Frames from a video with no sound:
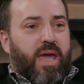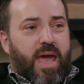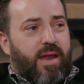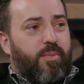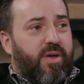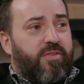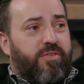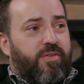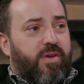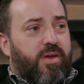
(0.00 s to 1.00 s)

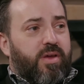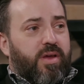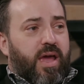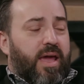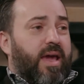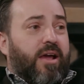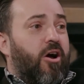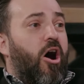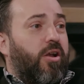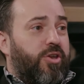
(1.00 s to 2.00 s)
cannabis and get
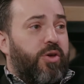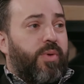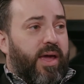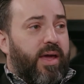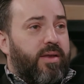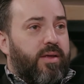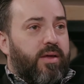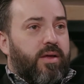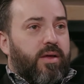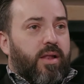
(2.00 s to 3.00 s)
caught doing it.
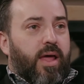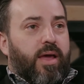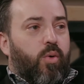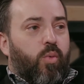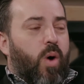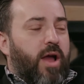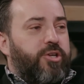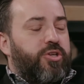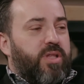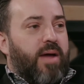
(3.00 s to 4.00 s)
Like, why
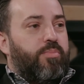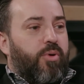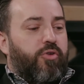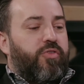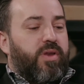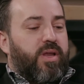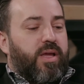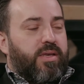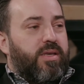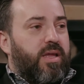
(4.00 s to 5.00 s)
should that person
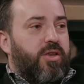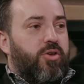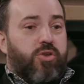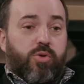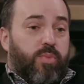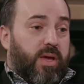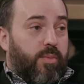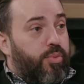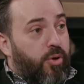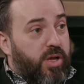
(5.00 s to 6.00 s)
continue to be
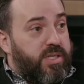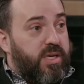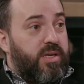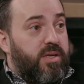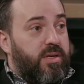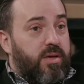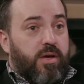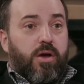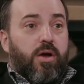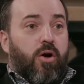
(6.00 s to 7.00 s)
imprisoned
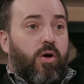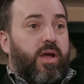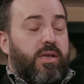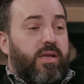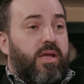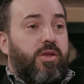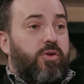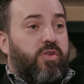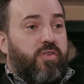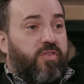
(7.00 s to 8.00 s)
or continue
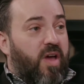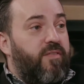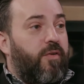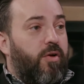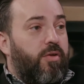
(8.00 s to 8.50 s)
to suffer